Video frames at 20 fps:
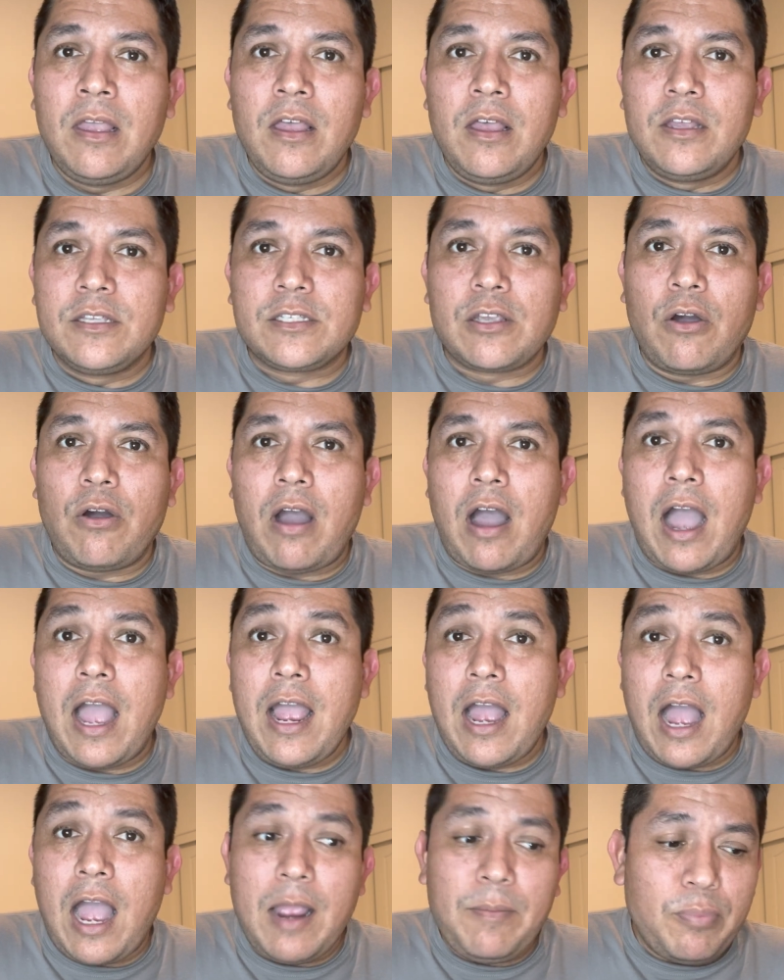So
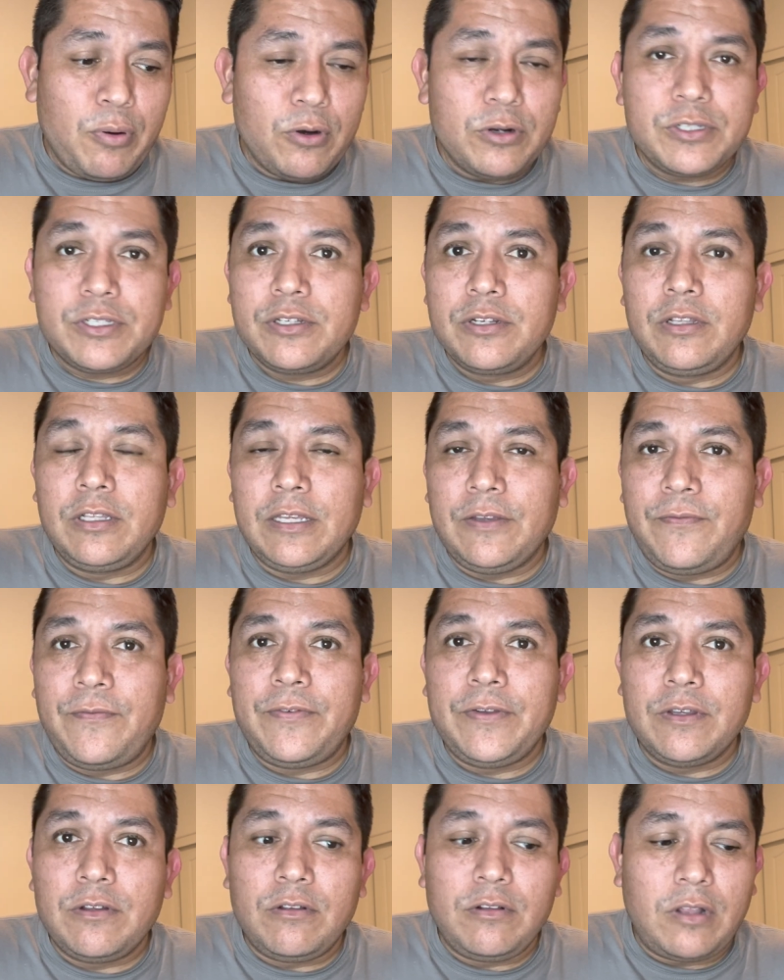I personally
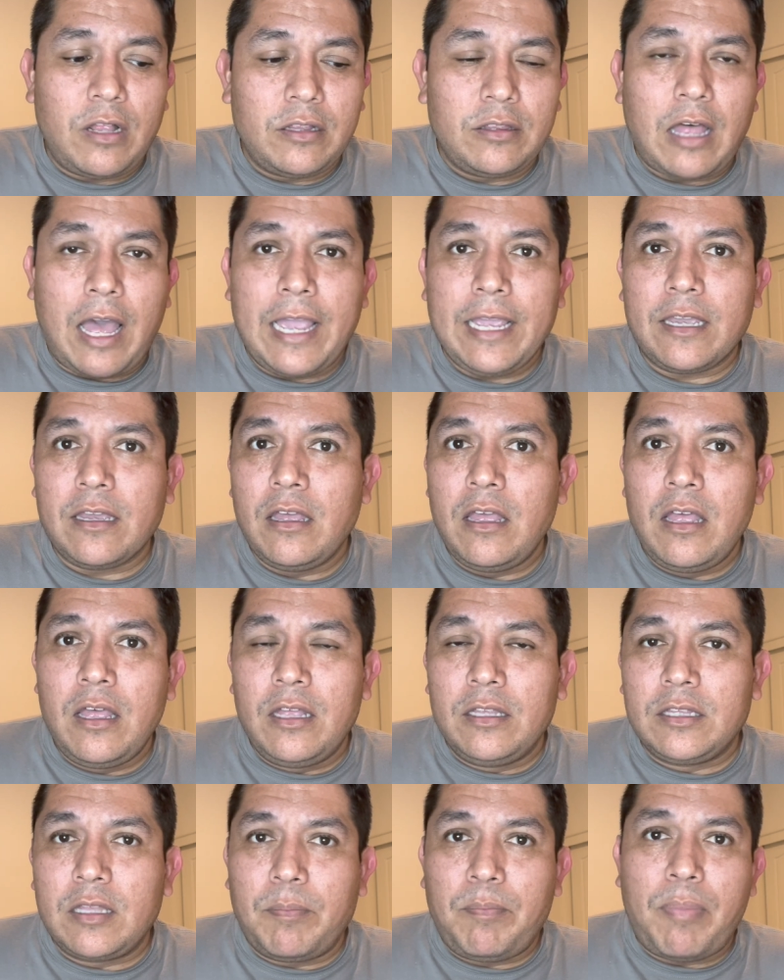feel like
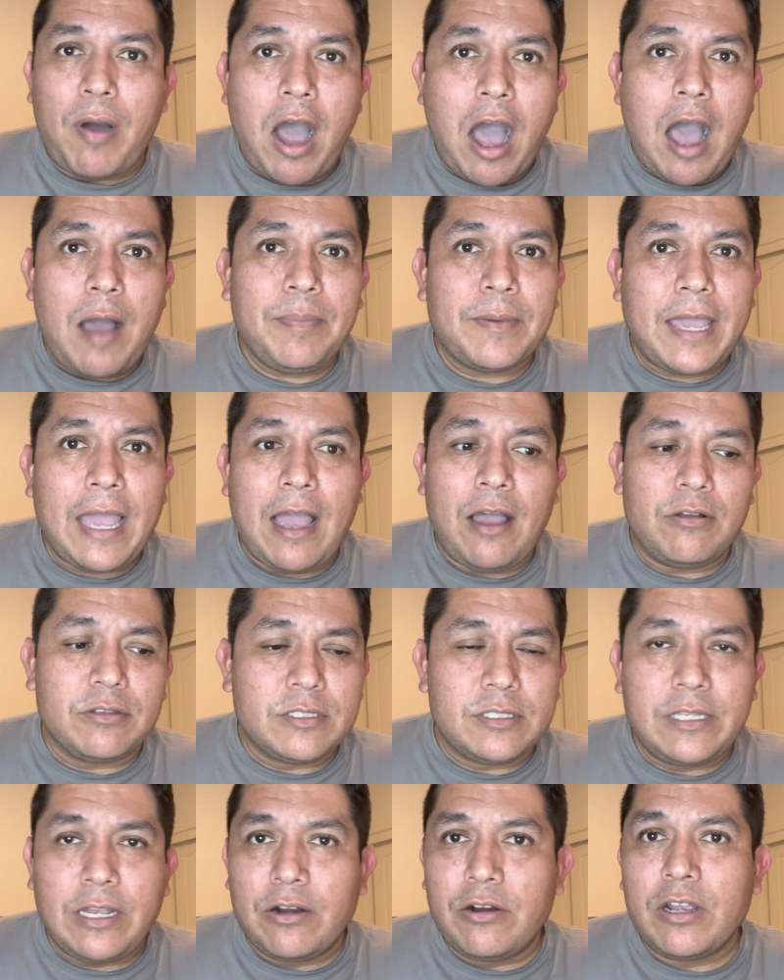the pop
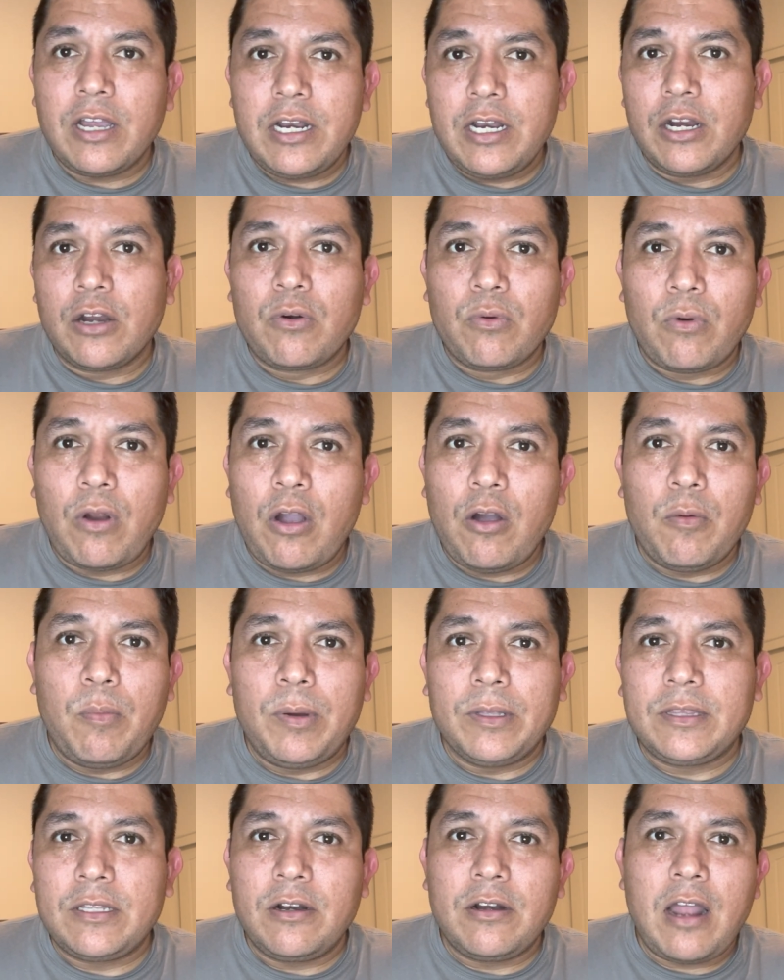counts, they're gonna grow,
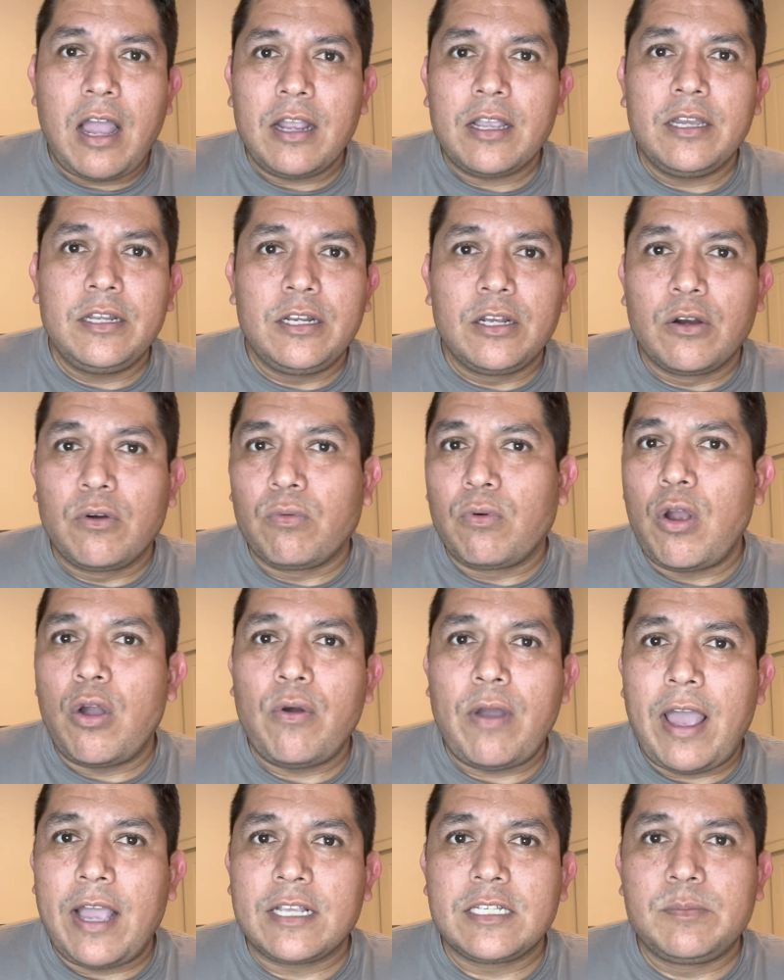but they're not gonna
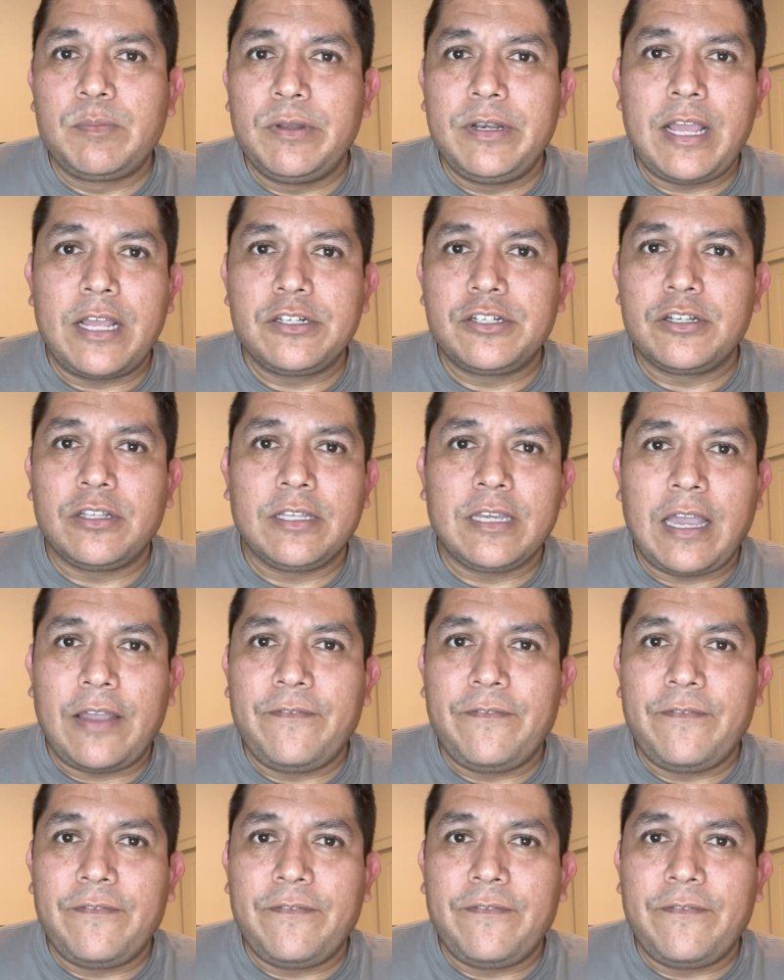grow exponentially.